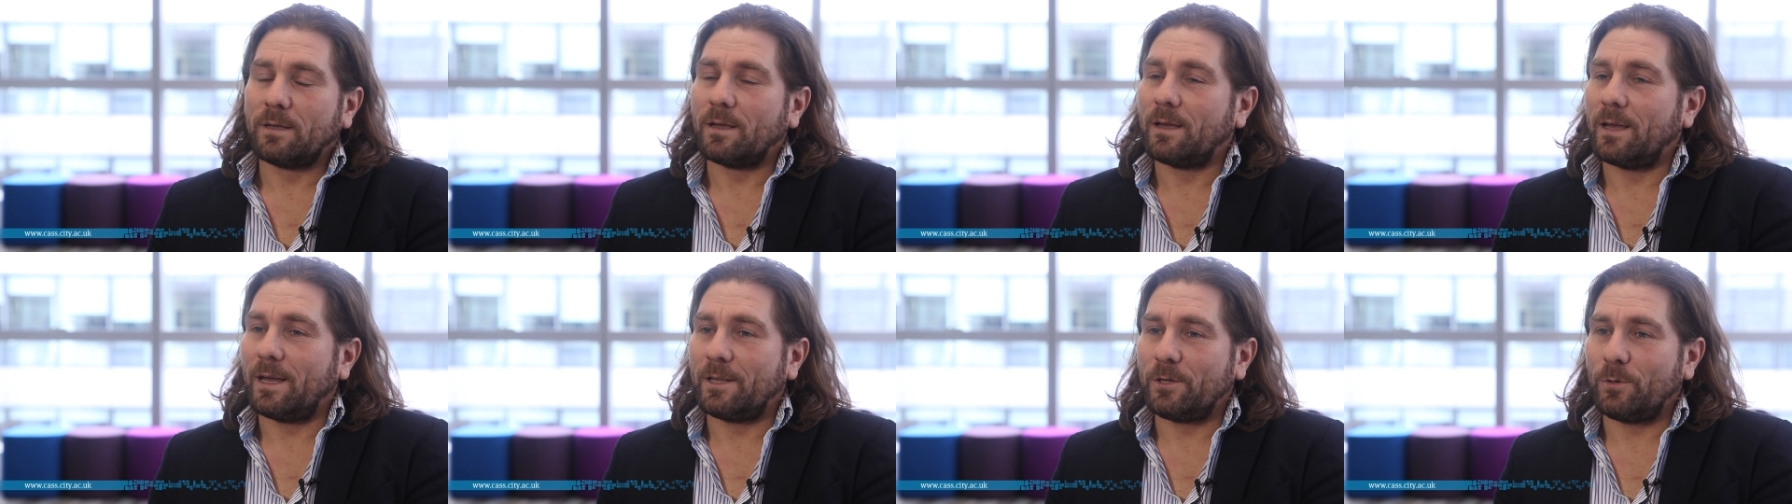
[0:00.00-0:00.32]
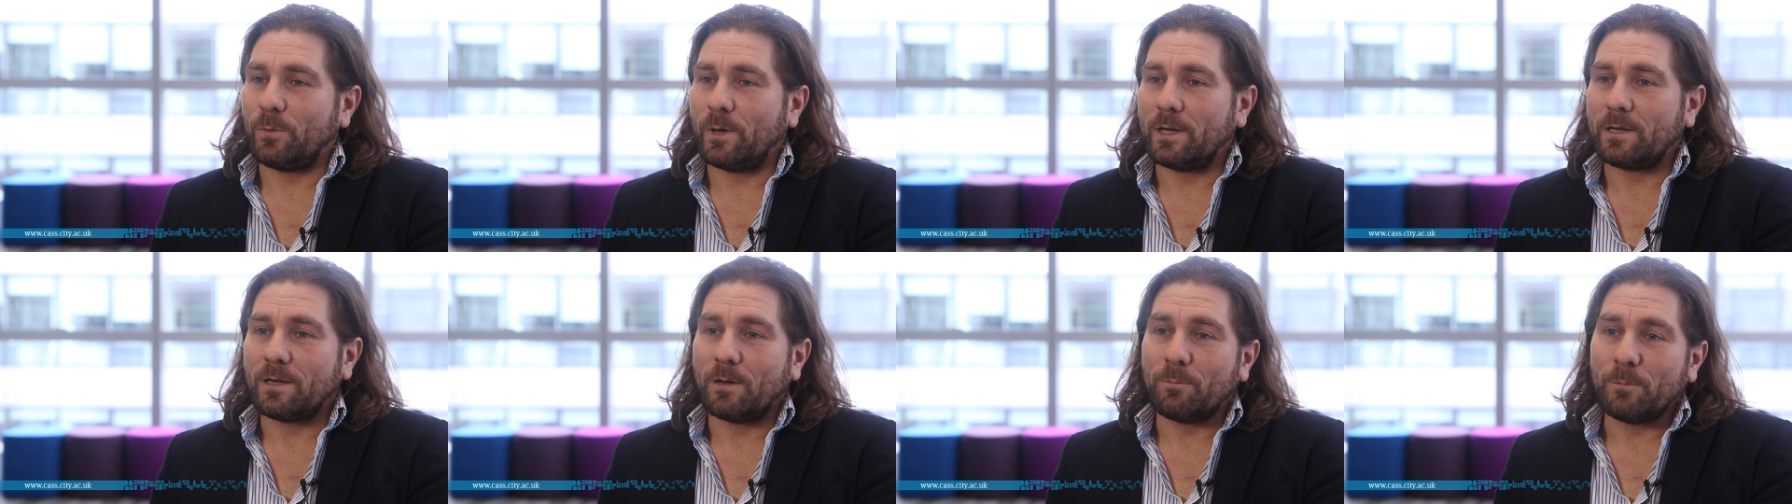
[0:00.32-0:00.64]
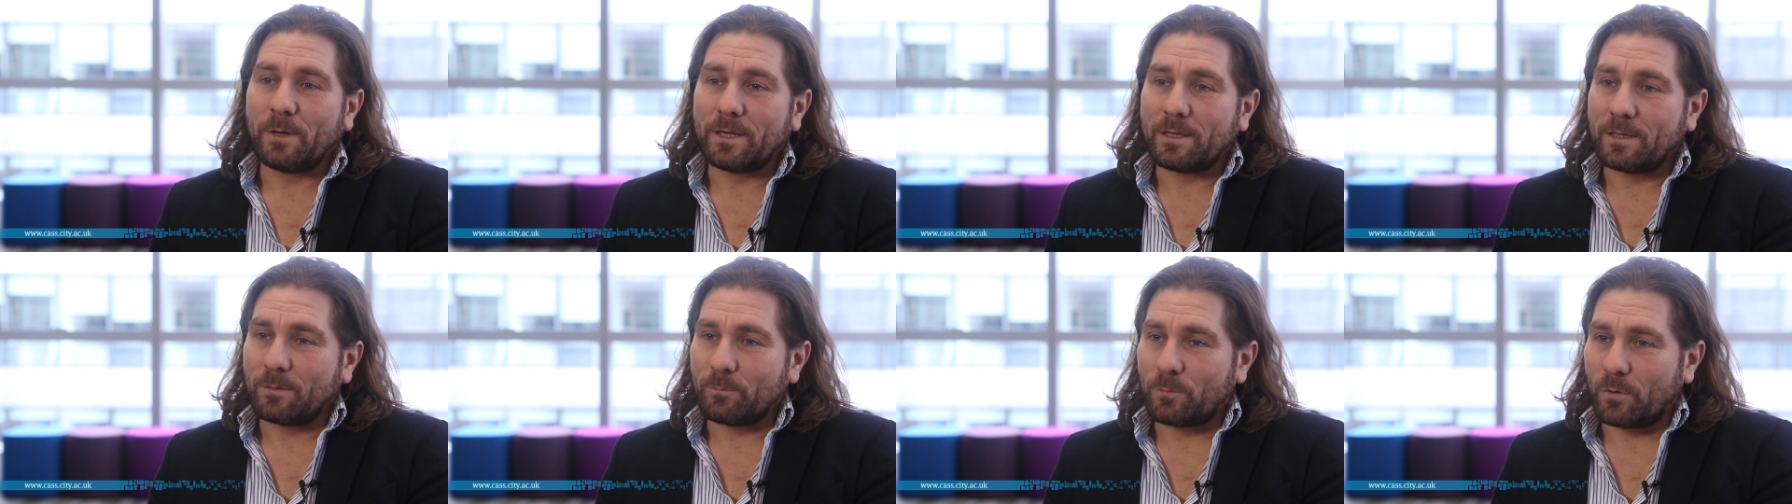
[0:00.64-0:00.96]
and you end up
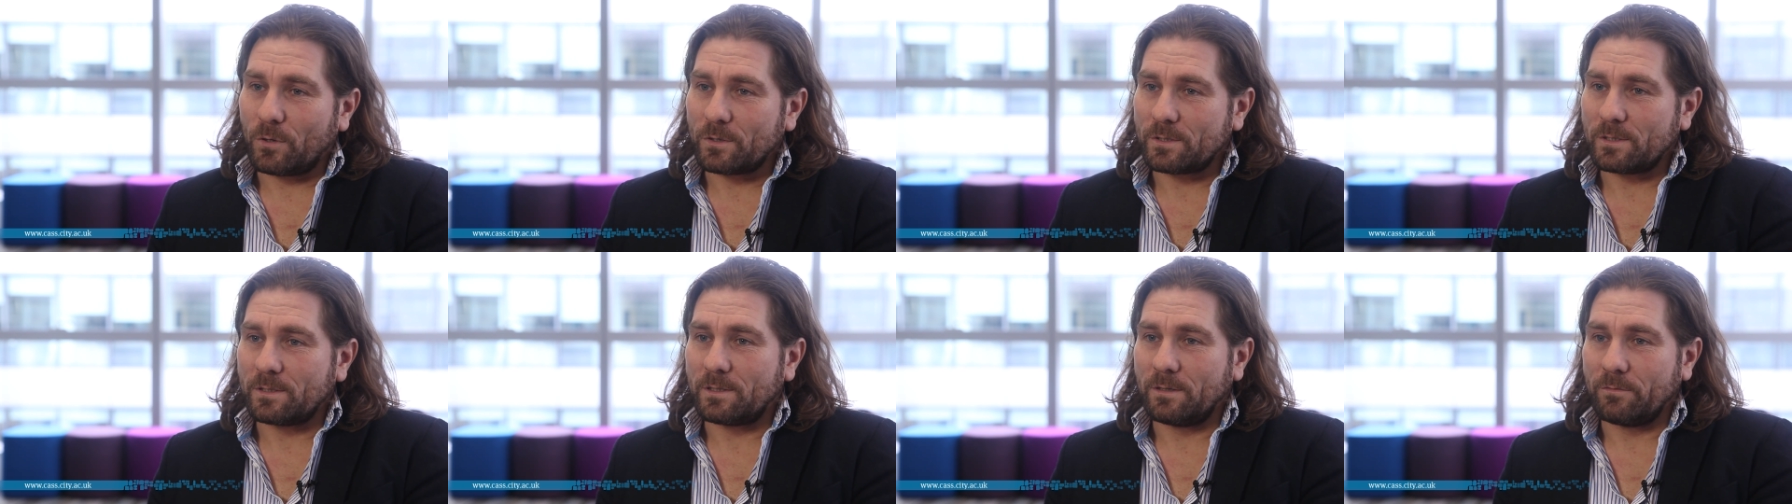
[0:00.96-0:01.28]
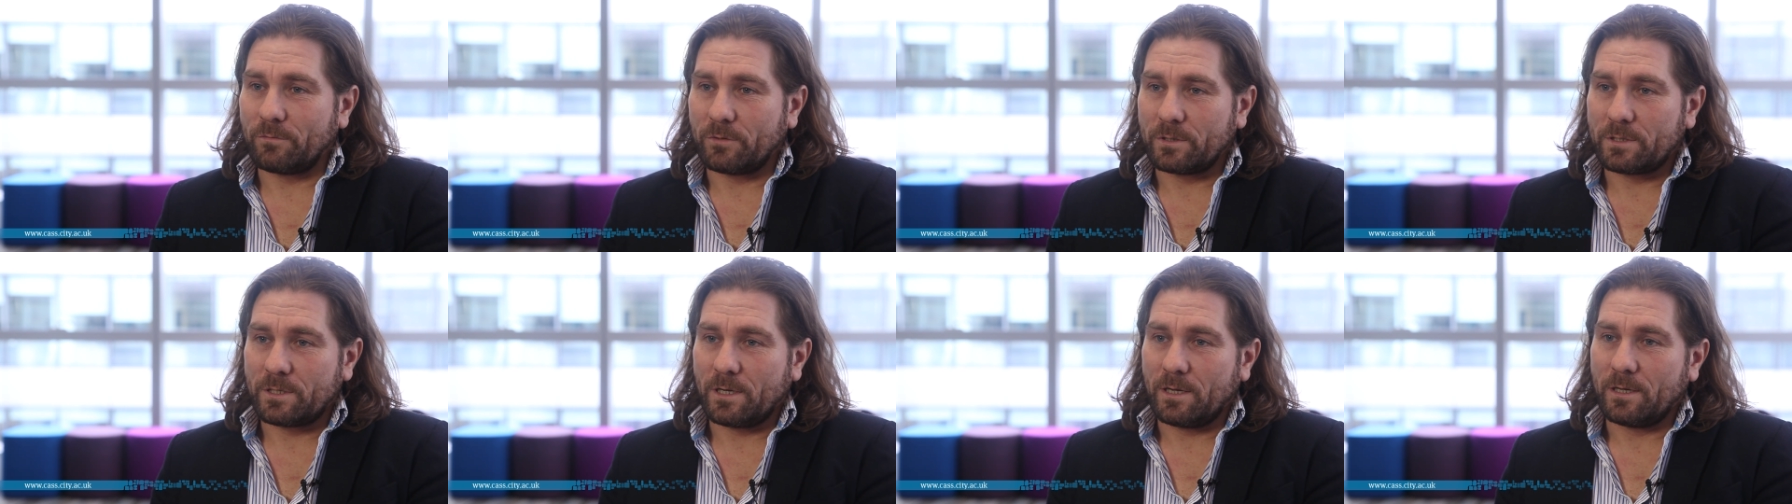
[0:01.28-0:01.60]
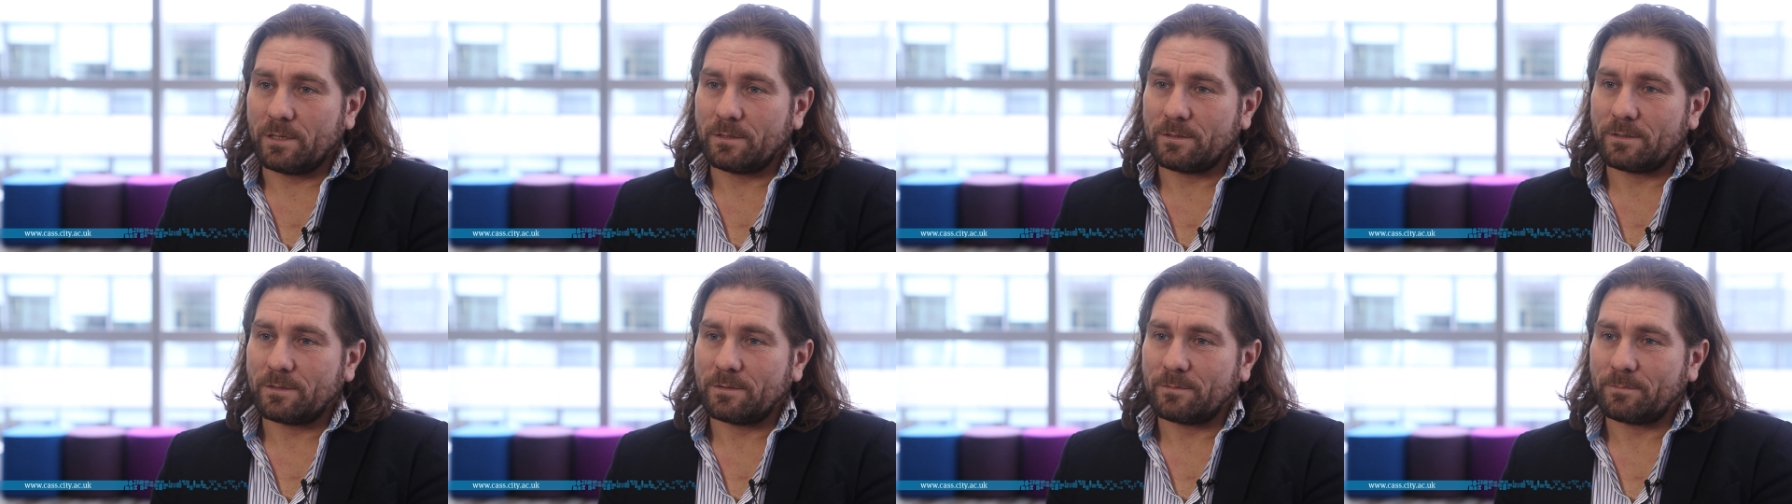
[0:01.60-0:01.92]
making positive
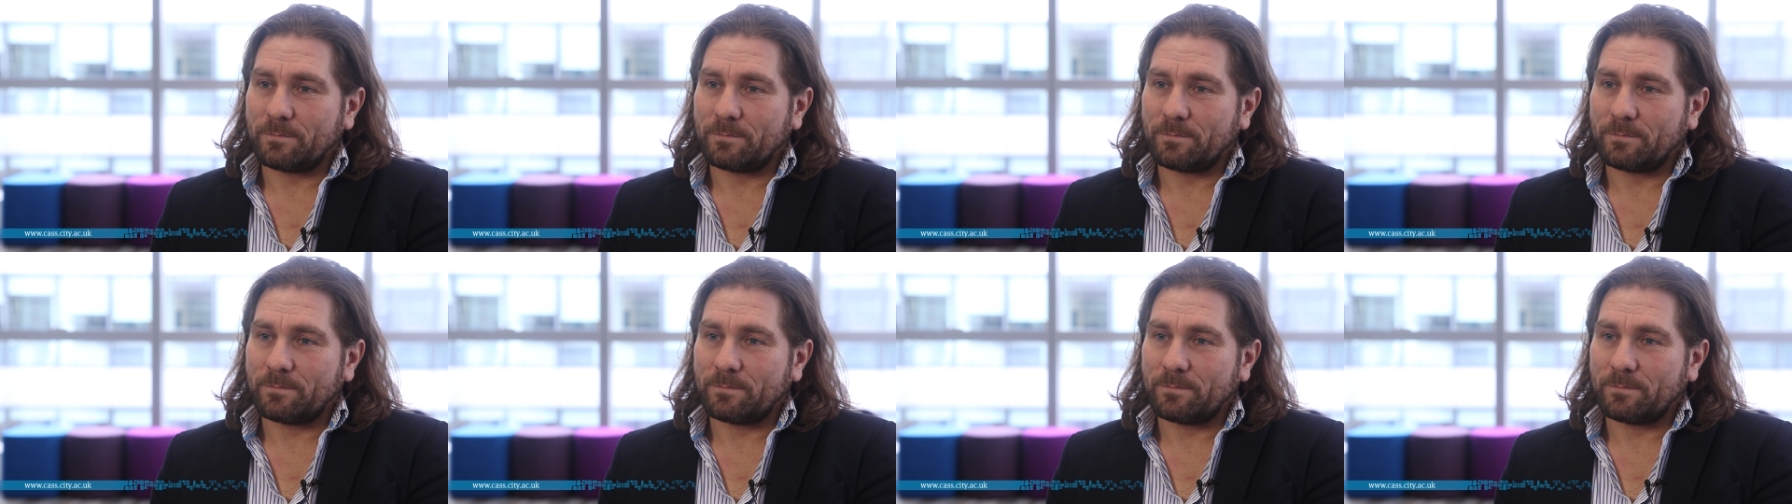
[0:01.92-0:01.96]
returns.